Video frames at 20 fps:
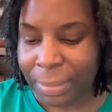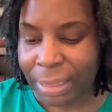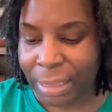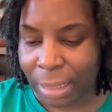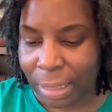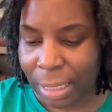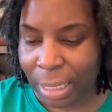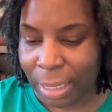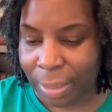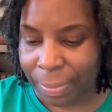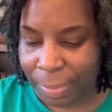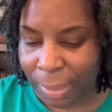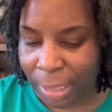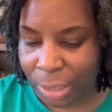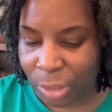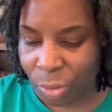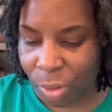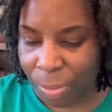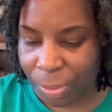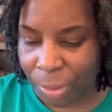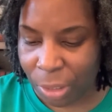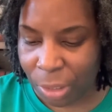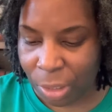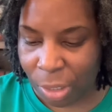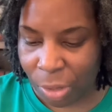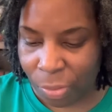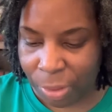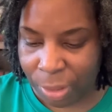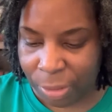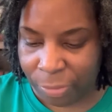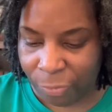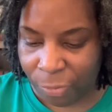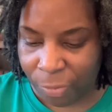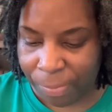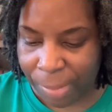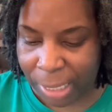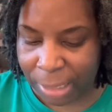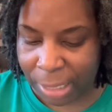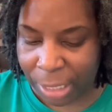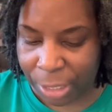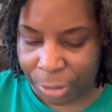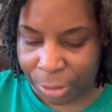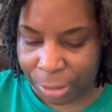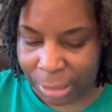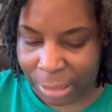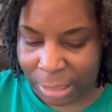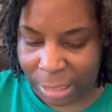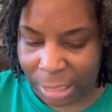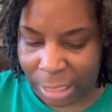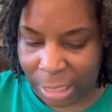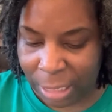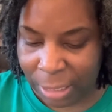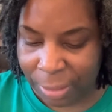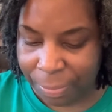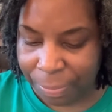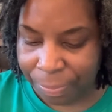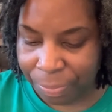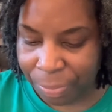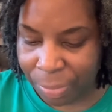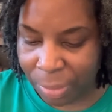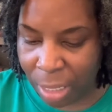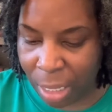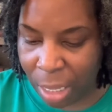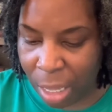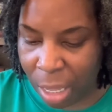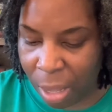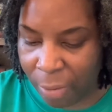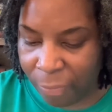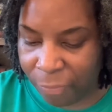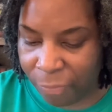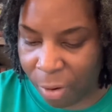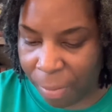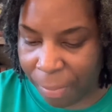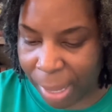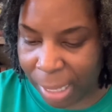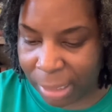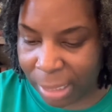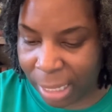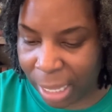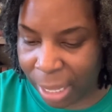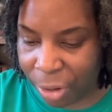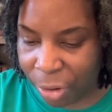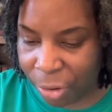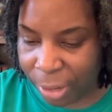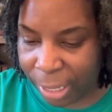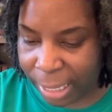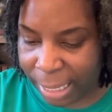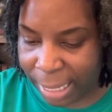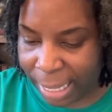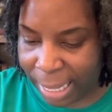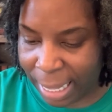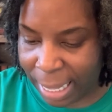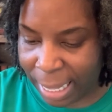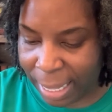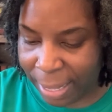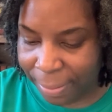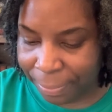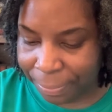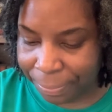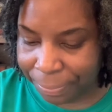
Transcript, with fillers: Yeah, that's what I'm going to go with for my letter D. For my letter E,